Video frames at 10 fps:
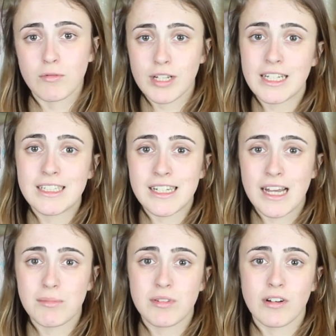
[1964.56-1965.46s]
in
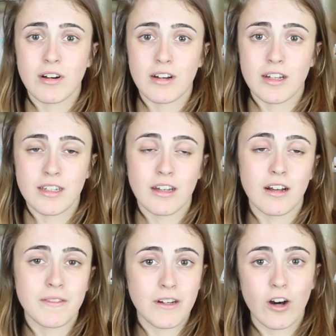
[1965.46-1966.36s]
depth on
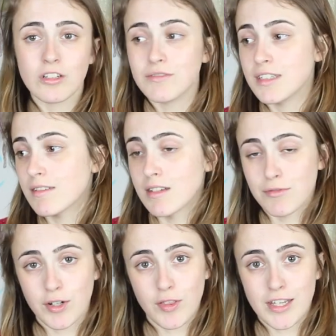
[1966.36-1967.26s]
all of these
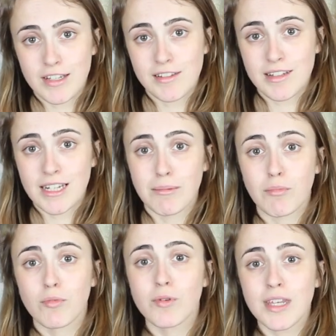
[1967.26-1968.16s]
different things and
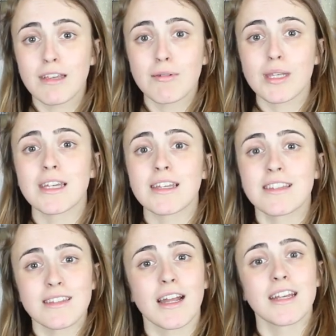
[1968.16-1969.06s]
I'm really really
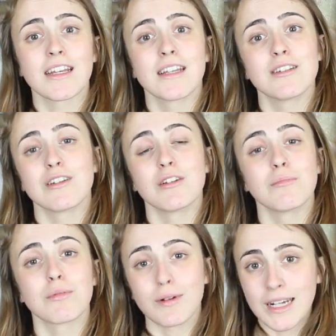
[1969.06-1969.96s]
excited to
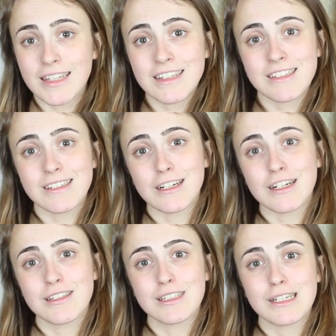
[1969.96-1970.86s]
bring this
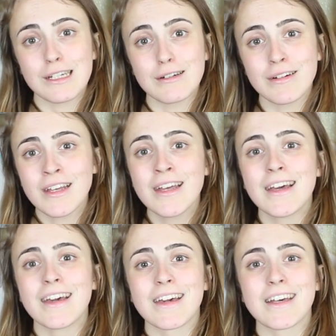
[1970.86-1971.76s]
series to you
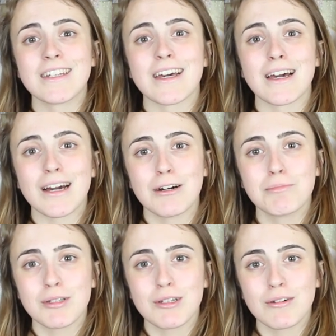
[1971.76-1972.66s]
and
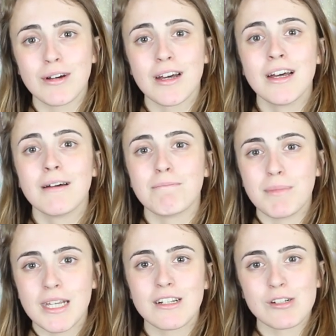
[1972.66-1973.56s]
help you
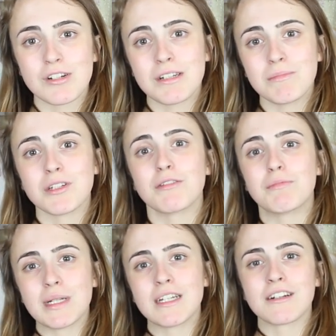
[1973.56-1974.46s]
make your dreams
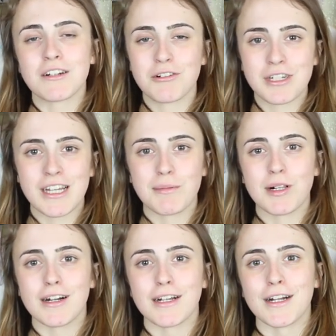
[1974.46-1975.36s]
of being a crochet
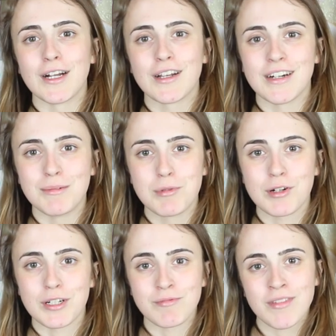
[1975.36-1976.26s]
blogger come
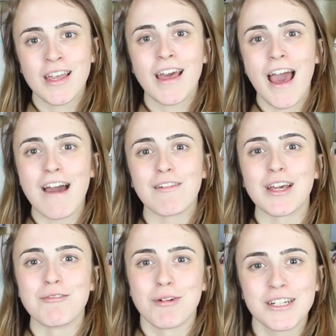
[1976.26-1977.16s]
true. Have
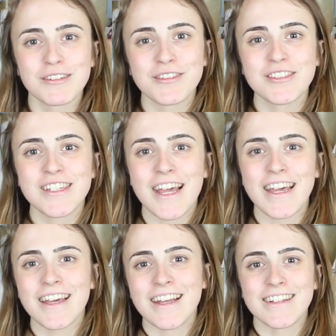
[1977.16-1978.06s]
a wonderful
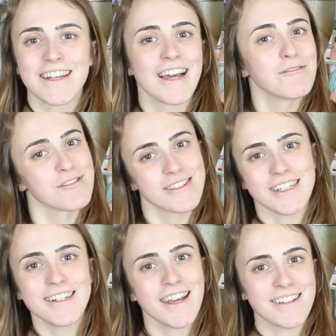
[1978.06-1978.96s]
day and I will
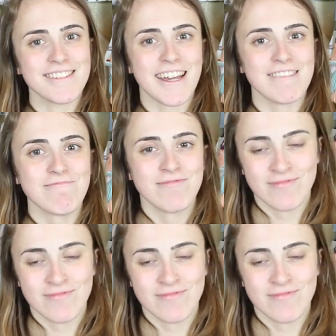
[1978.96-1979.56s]
see you next time.